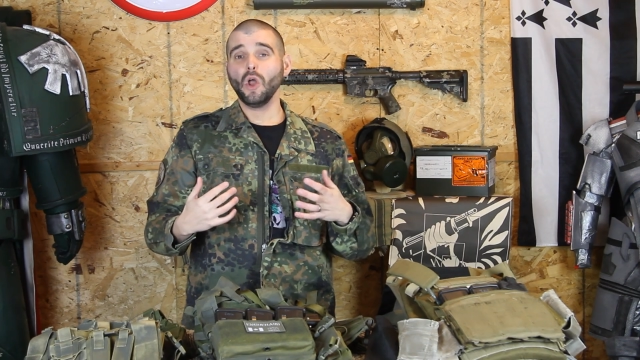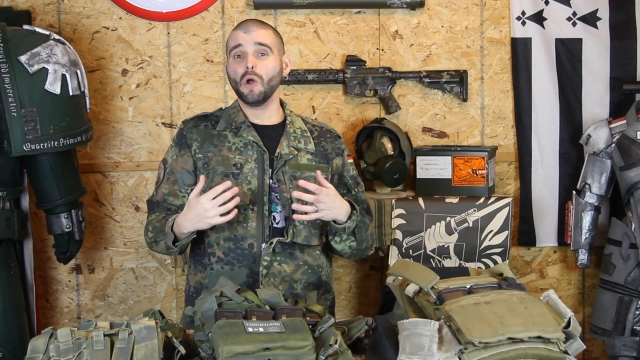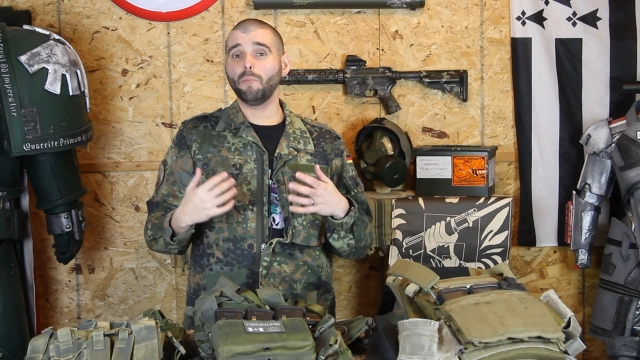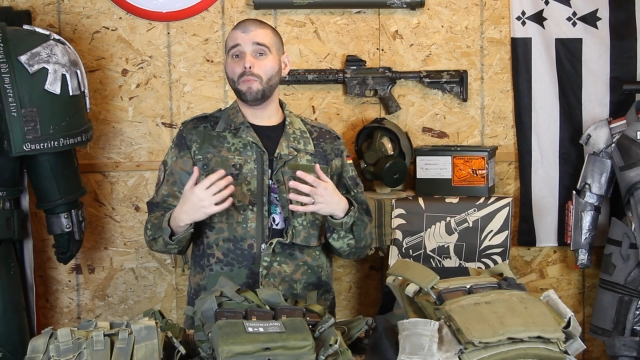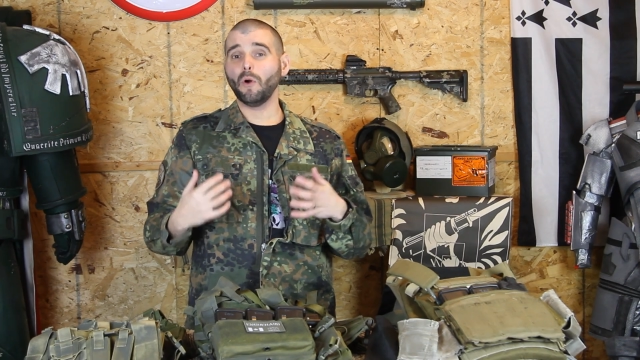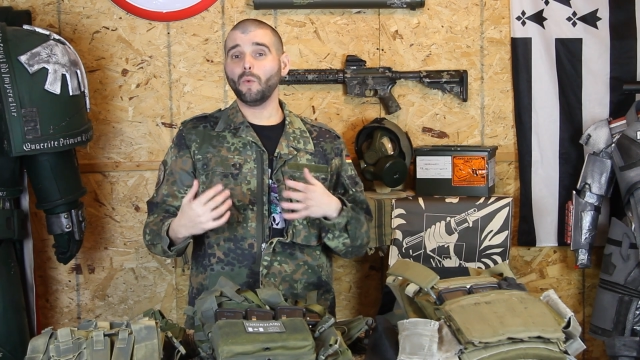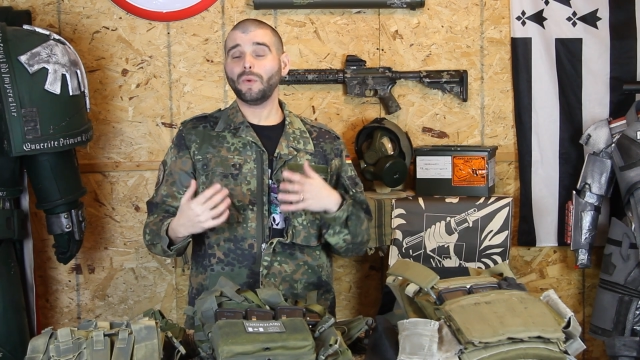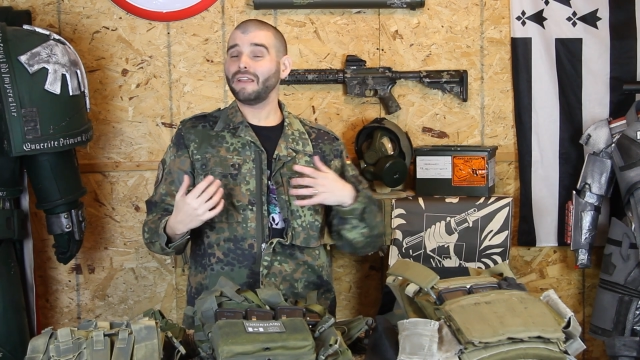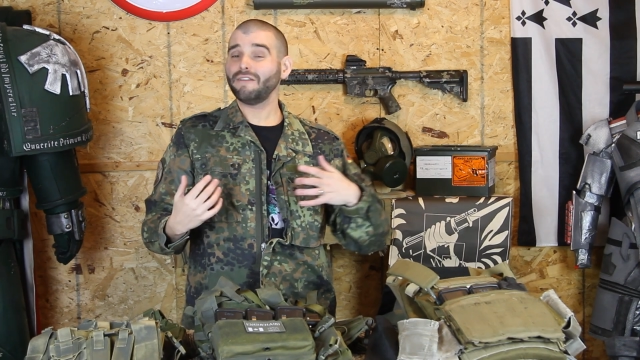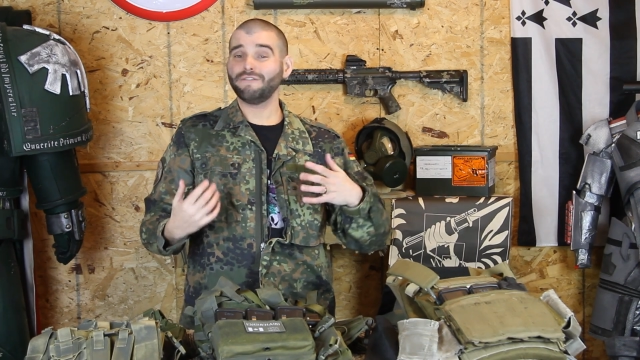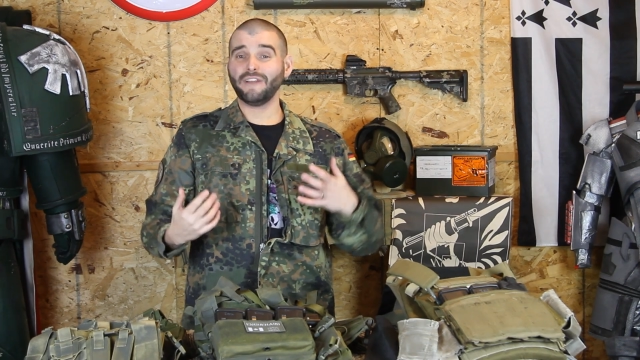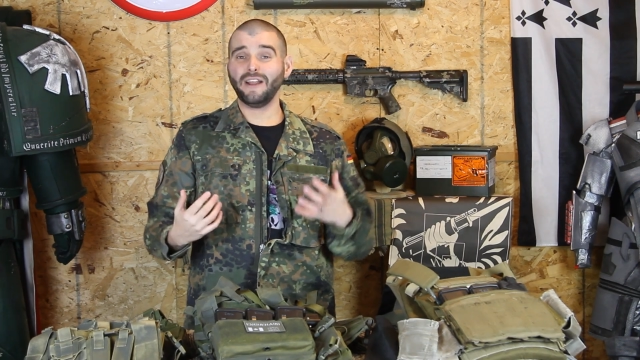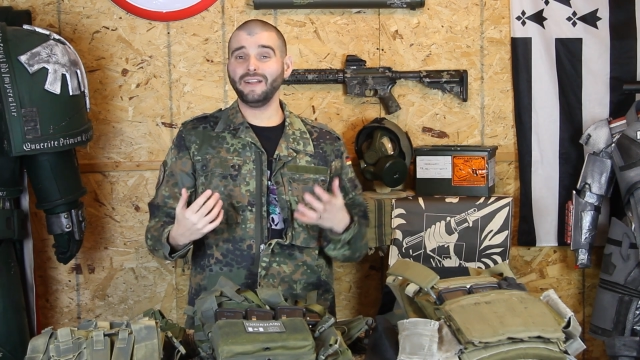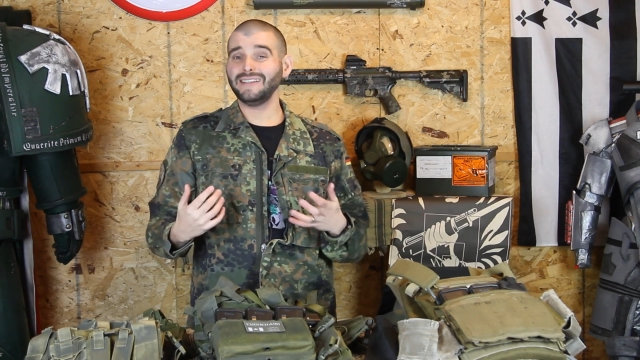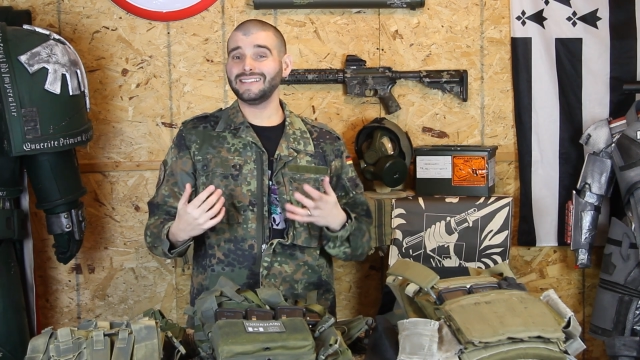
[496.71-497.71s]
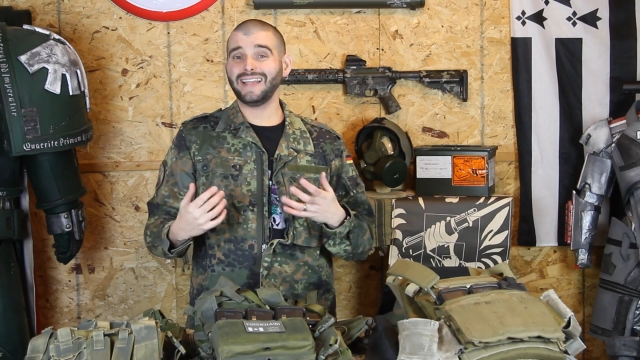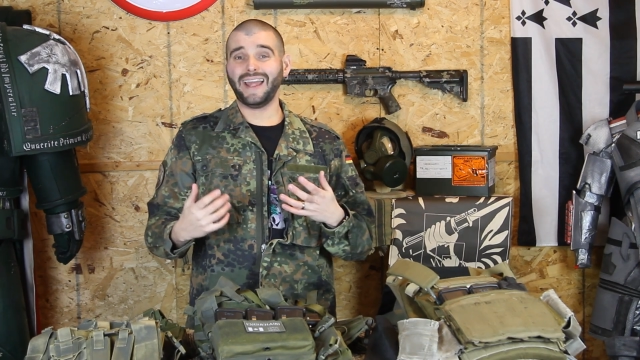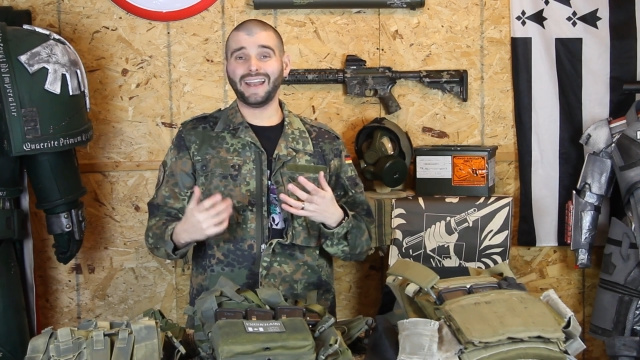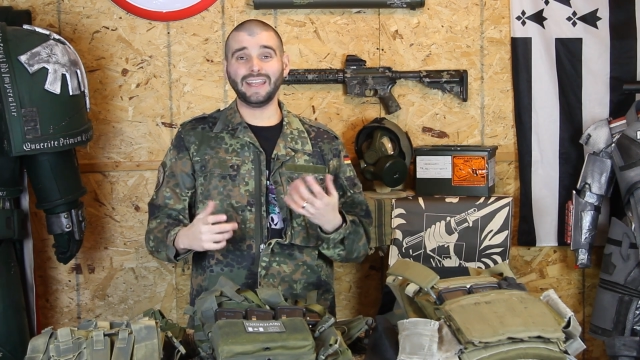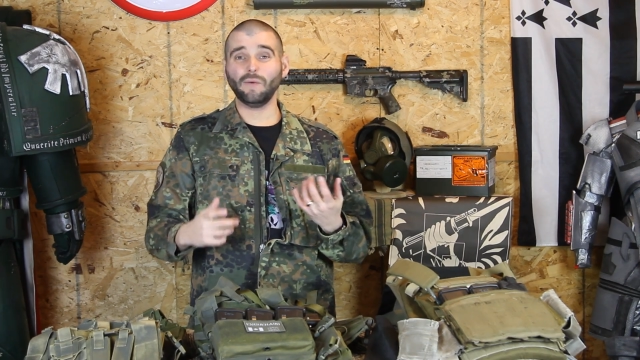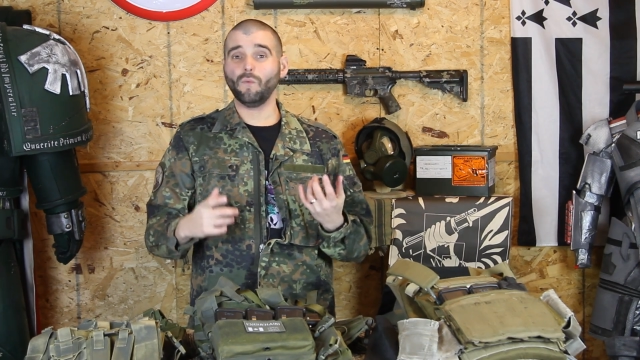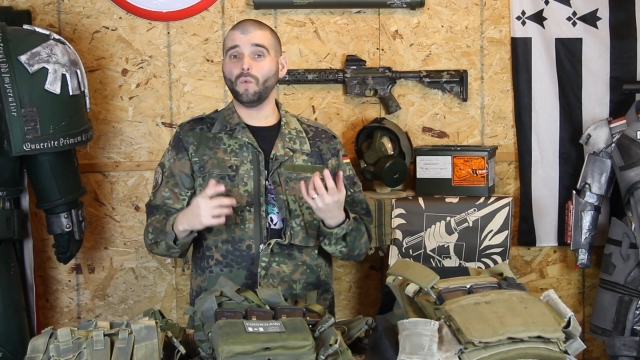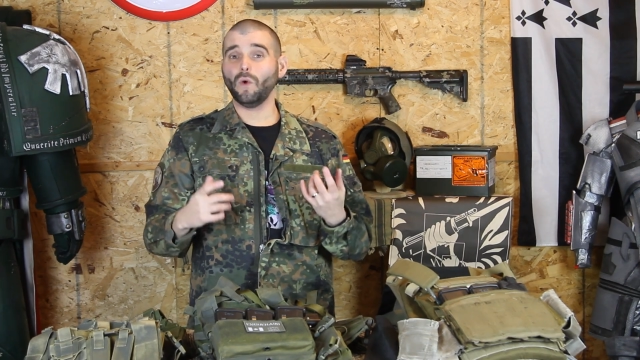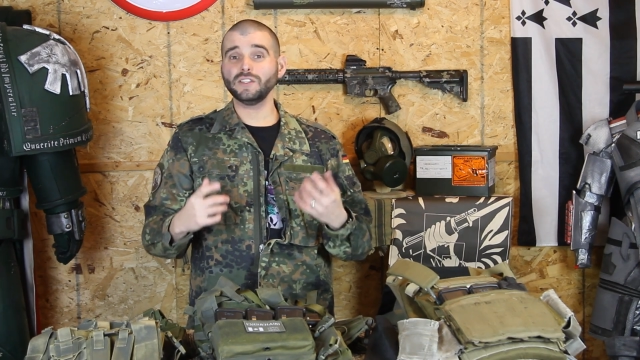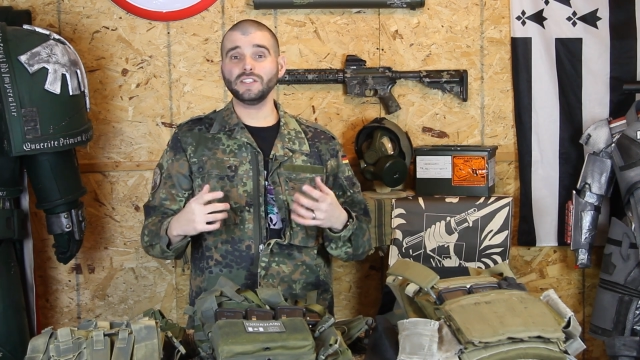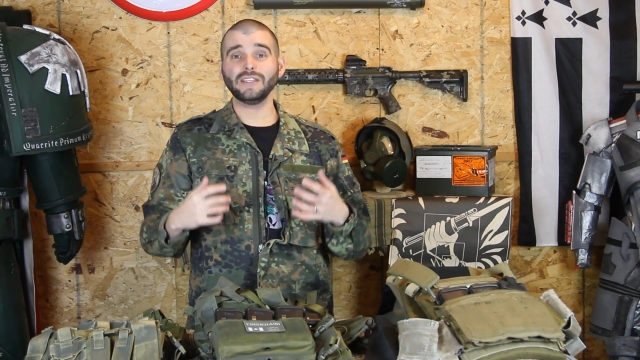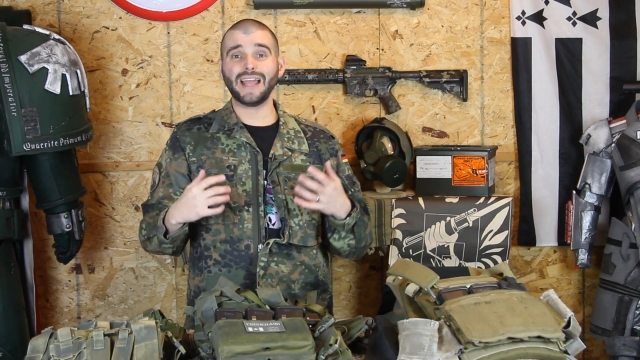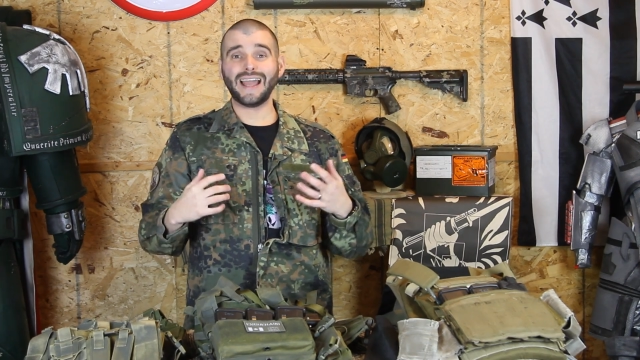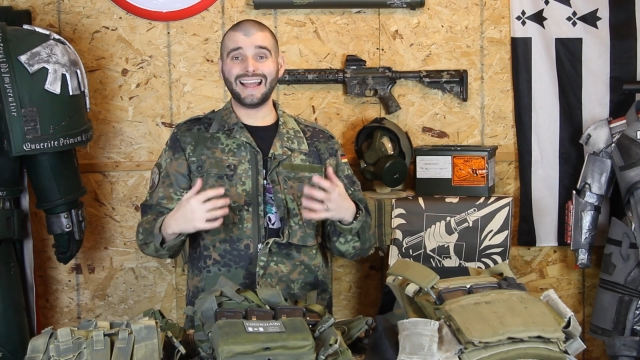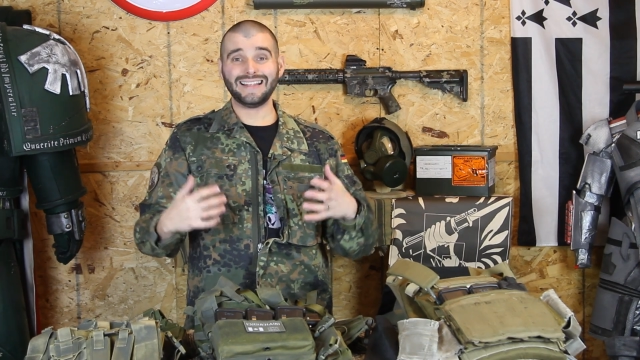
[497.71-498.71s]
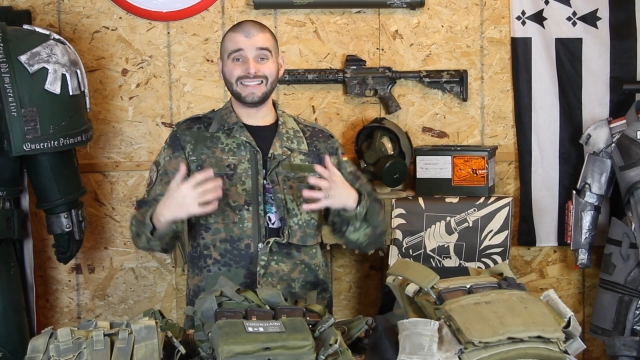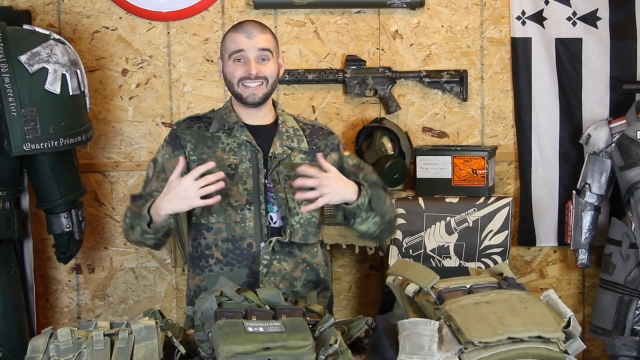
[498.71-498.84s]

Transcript: but what I found is that it wasn't as